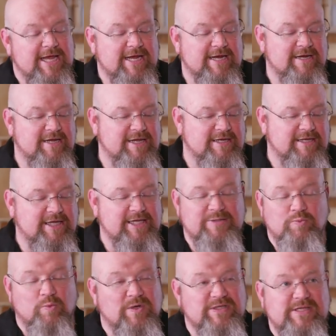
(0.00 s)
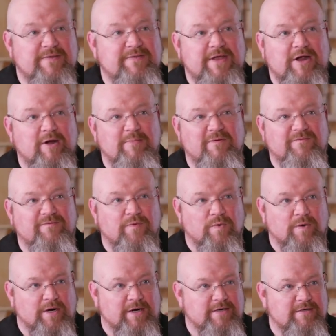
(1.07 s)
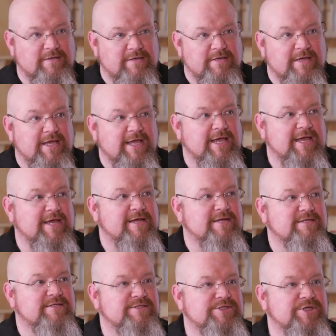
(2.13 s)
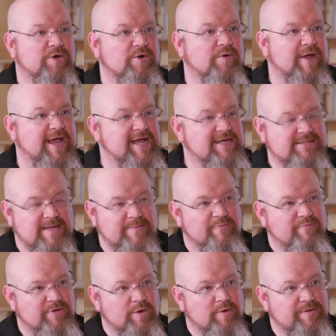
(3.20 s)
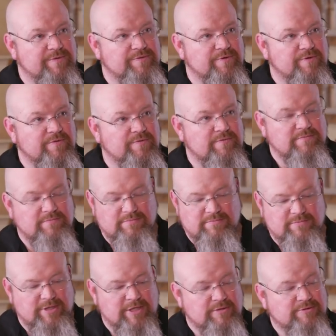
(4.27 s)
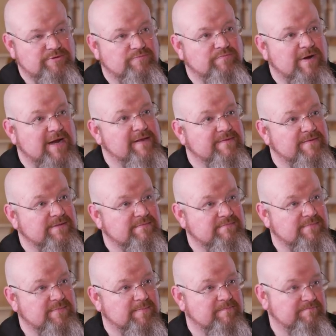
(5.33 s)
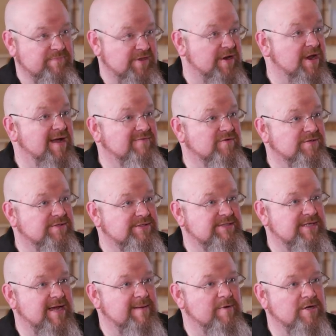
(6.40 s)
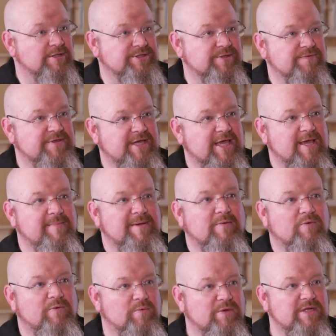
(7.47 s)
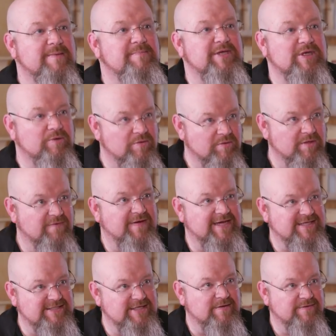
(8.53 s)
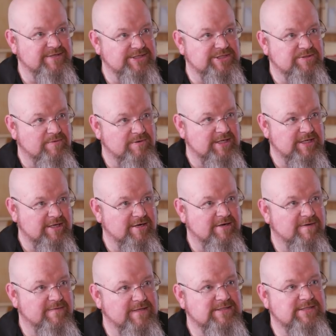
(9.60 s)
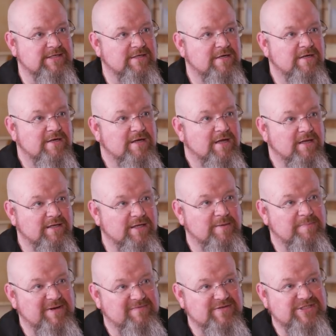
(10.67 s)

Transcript: And it, it wasn't there before. And so as I'm going through, you know, writing the, the, the novels, mm-hmm. I'm also thinking about, well, wouldn't it be cool if I could tell this story here that's a little bit